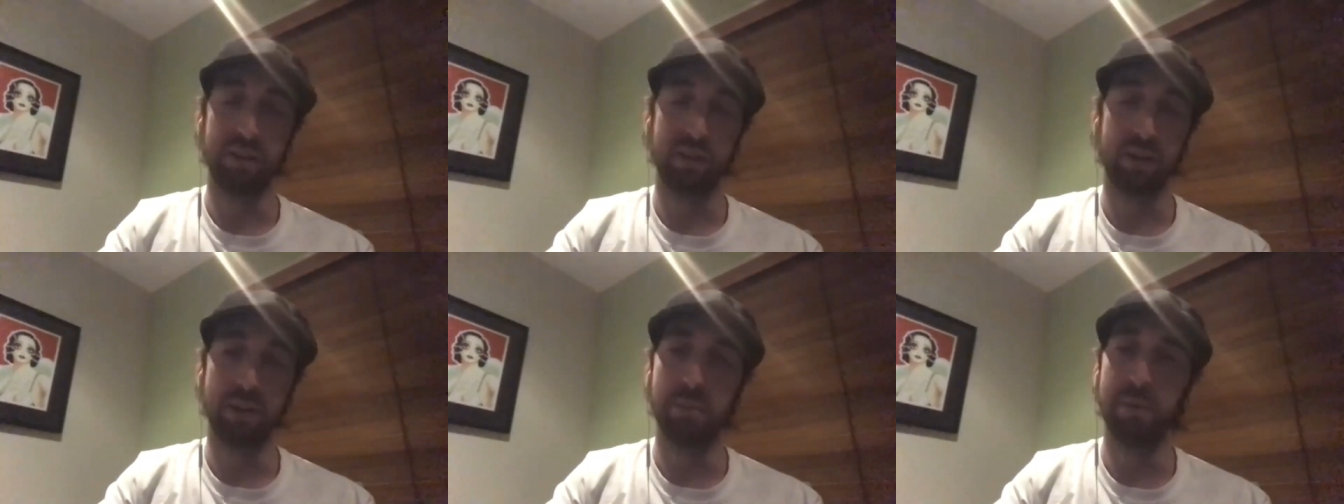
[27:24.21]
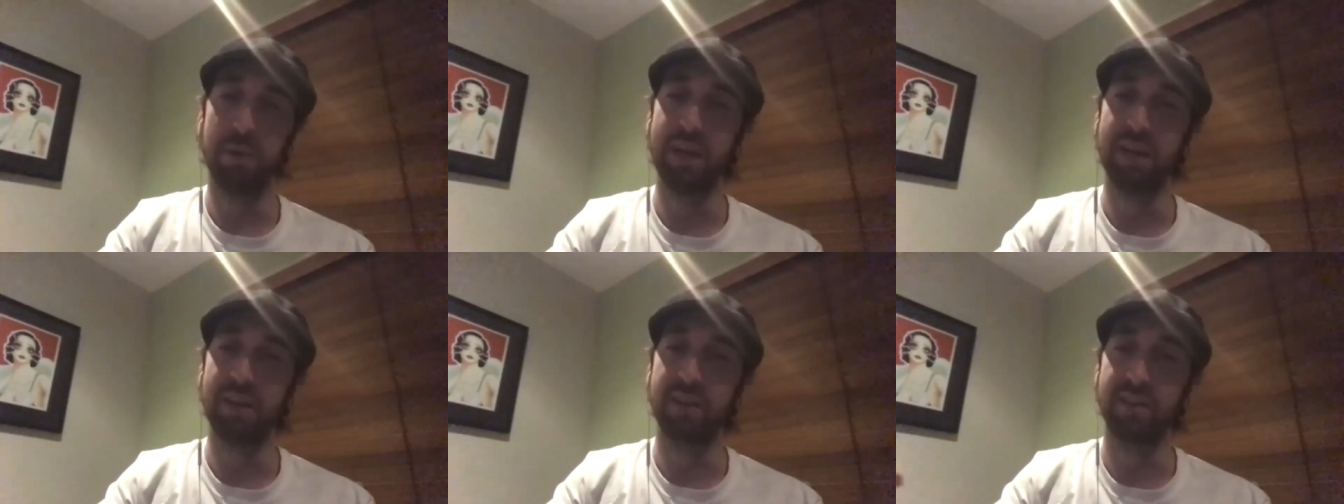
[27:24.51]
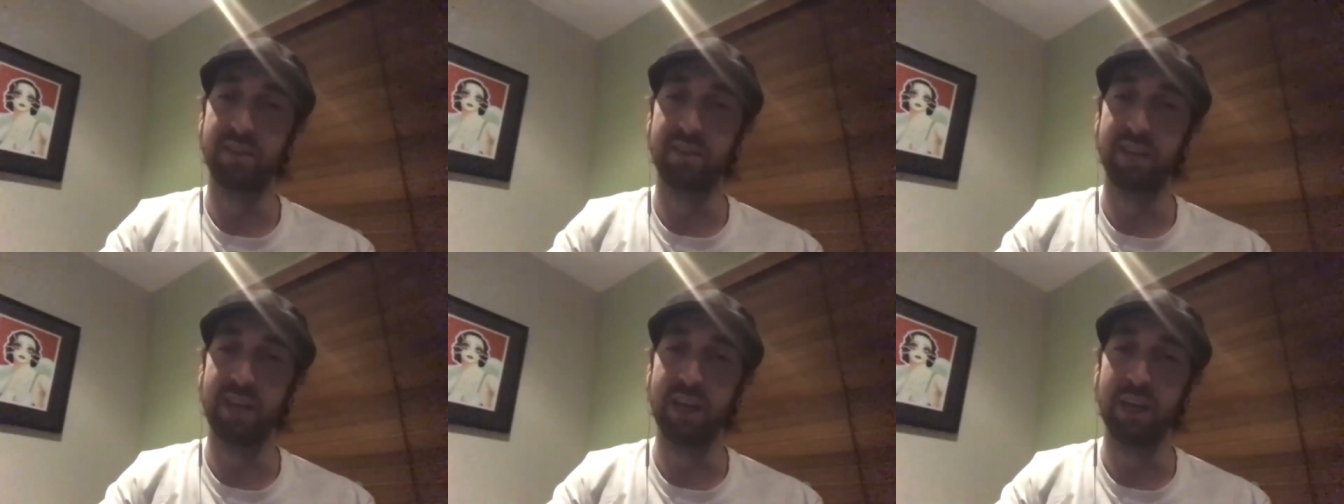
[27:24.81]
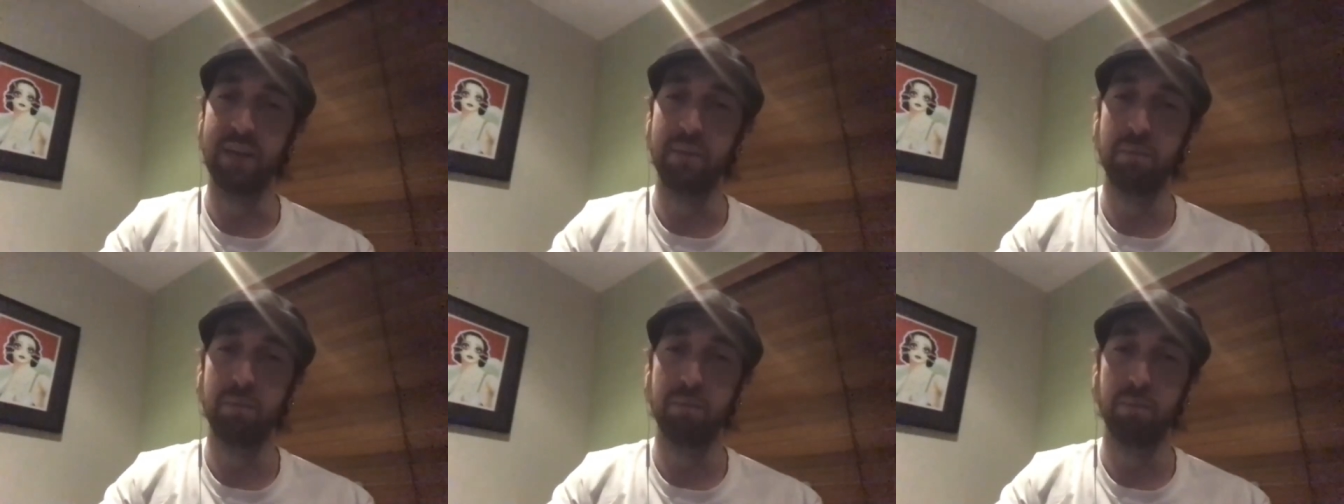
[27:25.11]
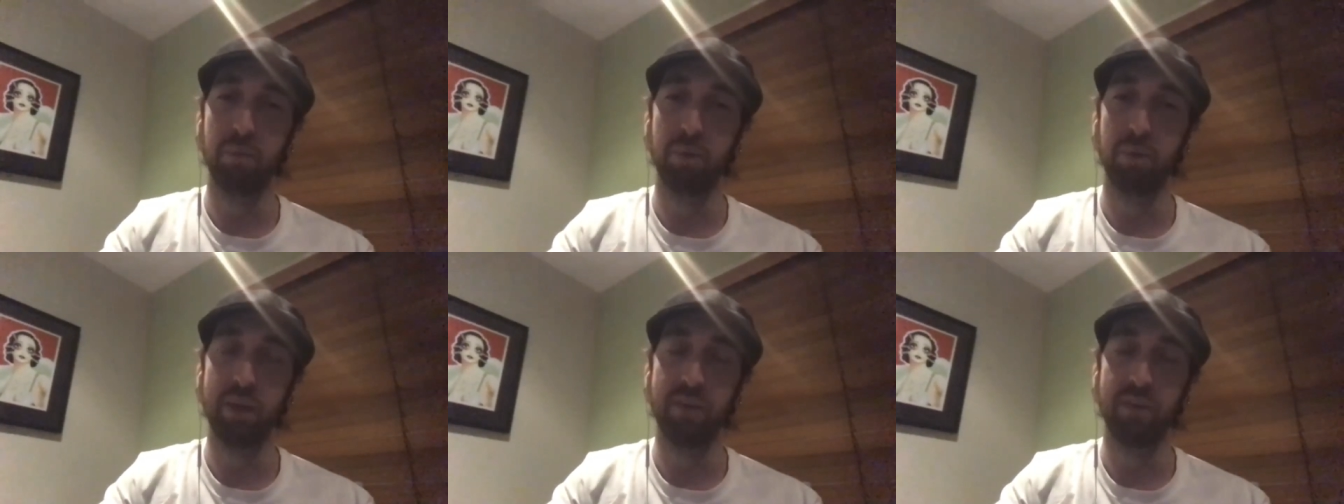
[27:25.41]
compared to steam
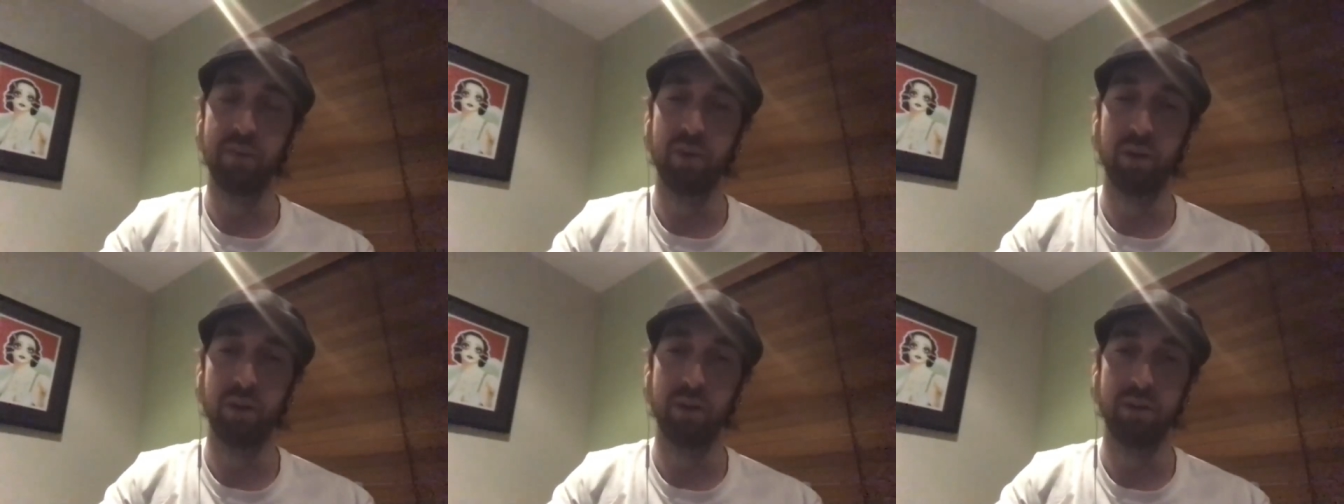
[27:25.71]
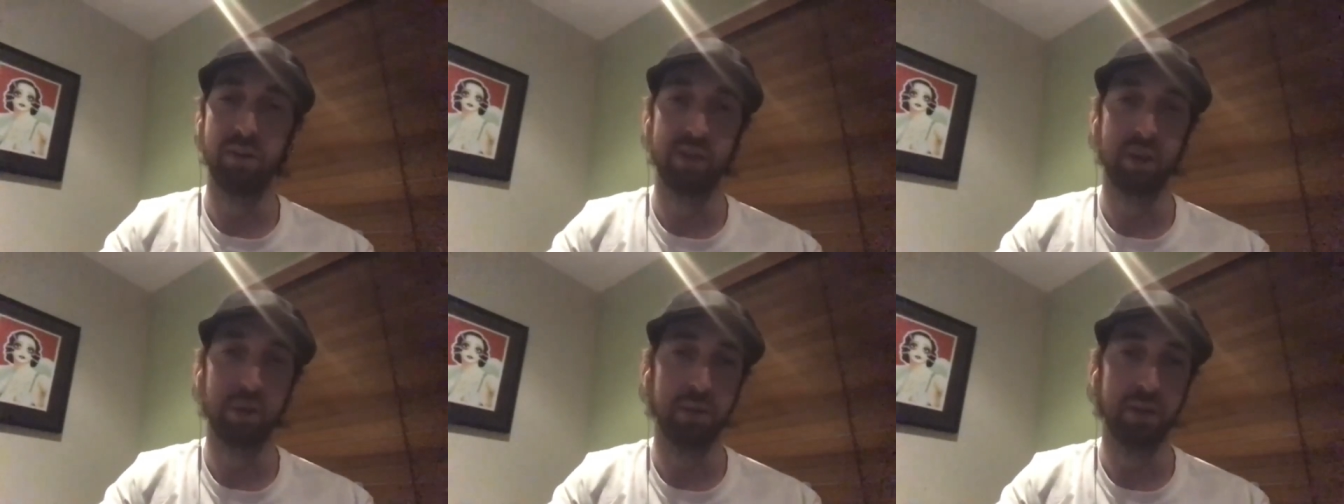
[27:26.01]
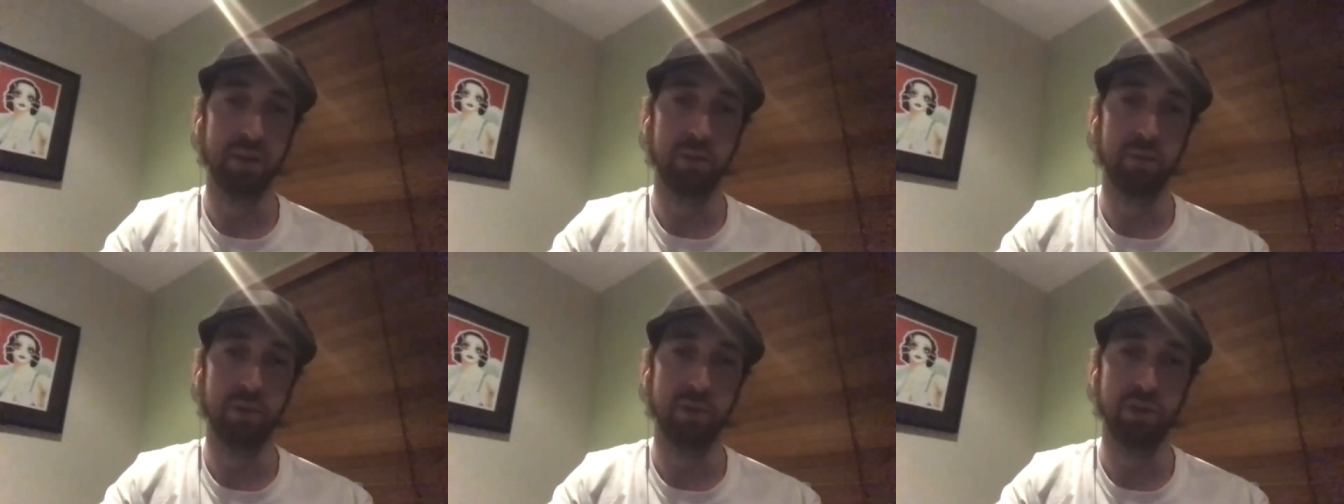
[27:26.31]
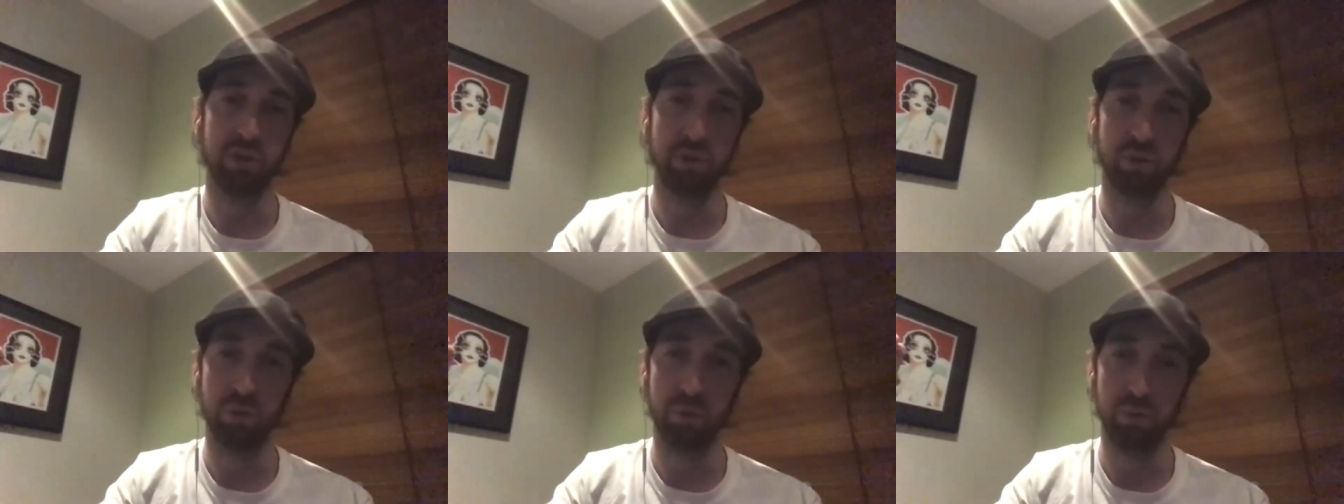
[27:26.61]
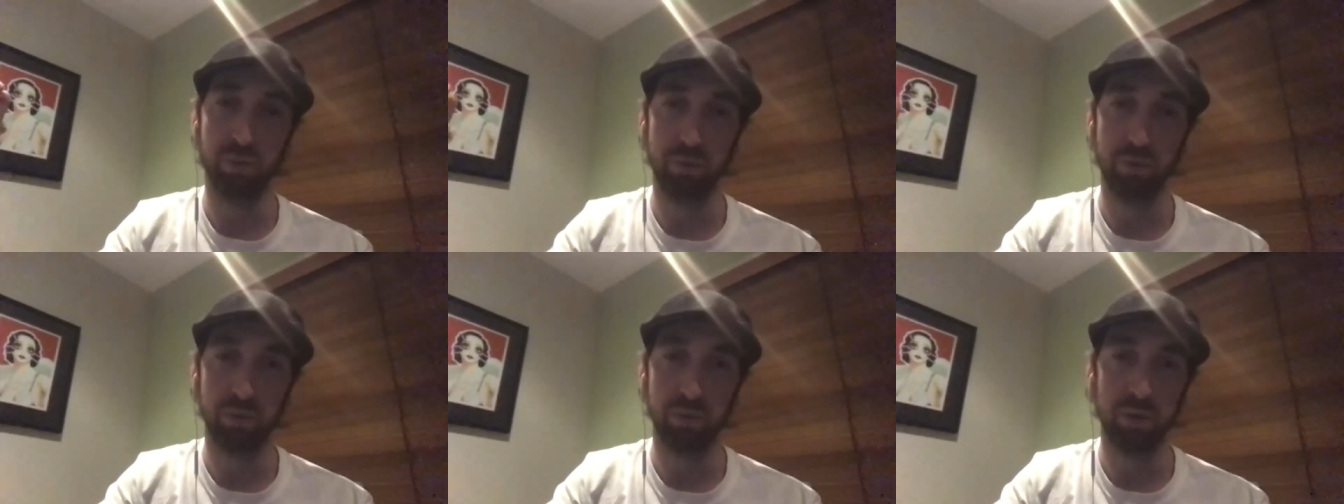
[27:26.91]
where you've got something which will